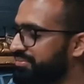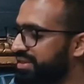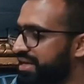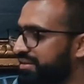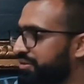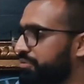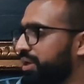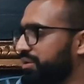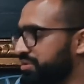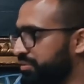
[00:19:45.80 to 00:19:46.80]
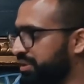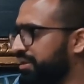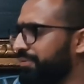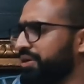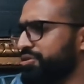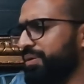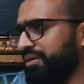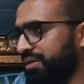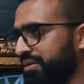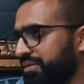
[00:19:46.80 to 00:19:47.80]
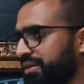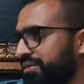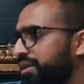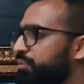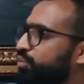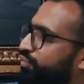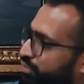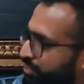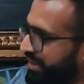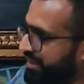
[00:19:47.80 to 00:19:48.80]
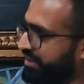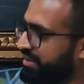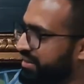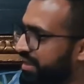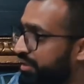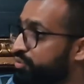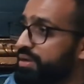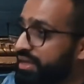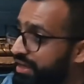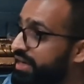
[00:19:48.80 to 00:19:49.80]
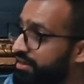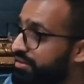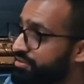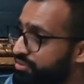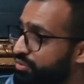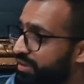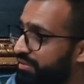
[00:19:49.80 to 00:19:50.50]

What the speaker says: then you went to Saudi Arabia, spent a year there, then you moved to Dubai, and you spent 8 years in Dubai.